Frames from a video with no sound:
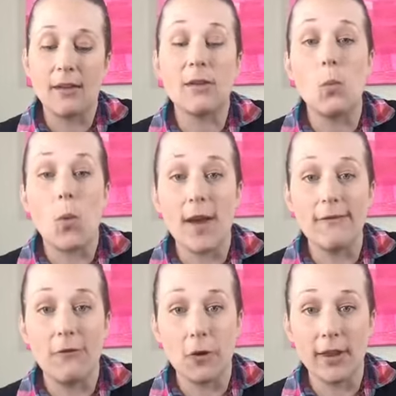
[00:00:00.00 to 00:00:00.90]
The
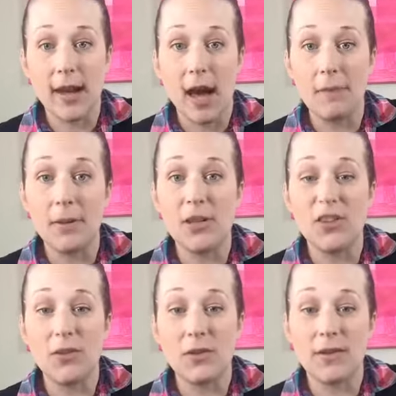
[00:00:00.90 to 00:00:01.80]
1/4 cup
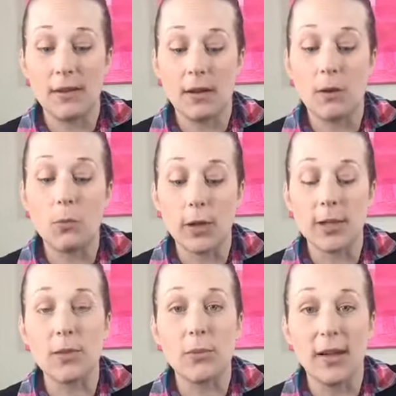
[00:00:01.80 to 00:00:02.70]

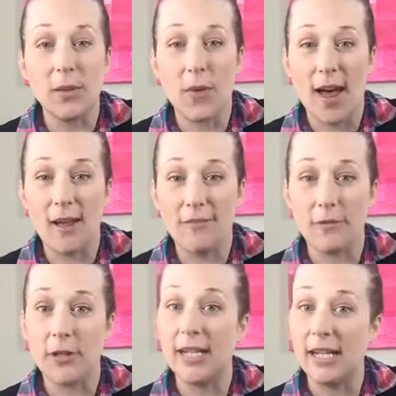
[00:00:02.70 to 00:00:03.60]
works really well
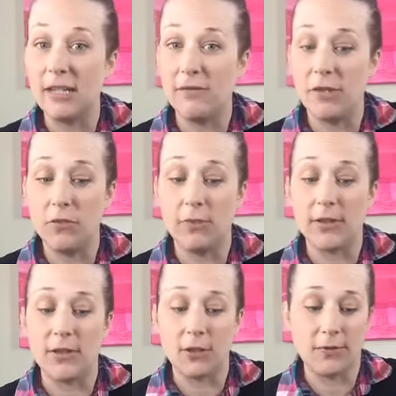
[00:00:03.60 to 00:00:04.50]
for an individual
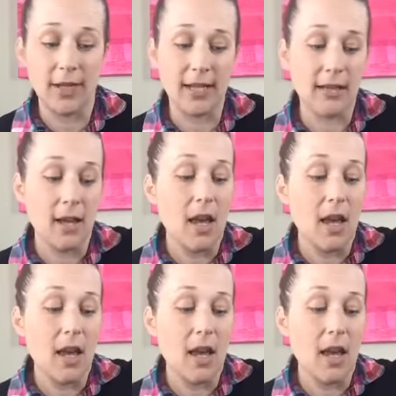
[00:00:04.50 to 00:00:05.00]
serving.